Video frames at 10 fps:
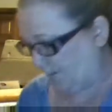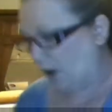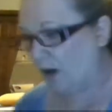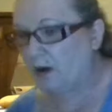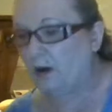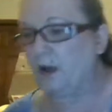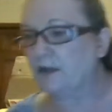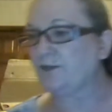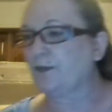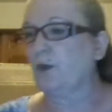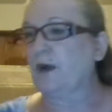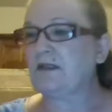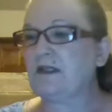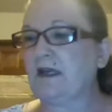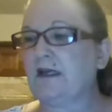pause for 1
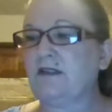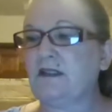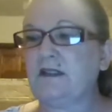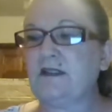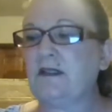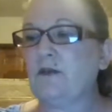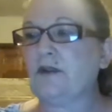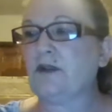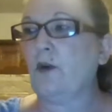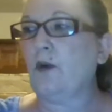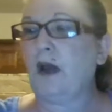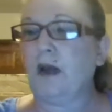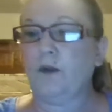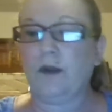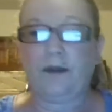second just to see what's going
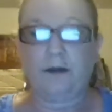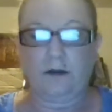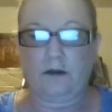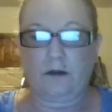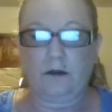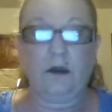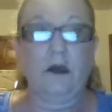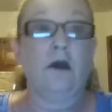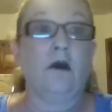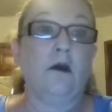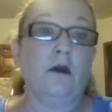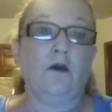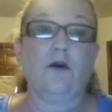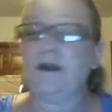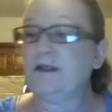on with
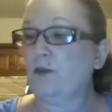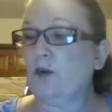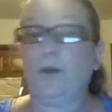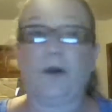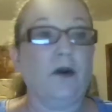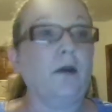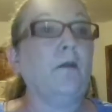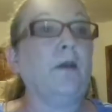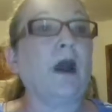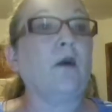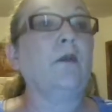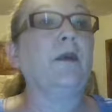Crazy Rupert. But I will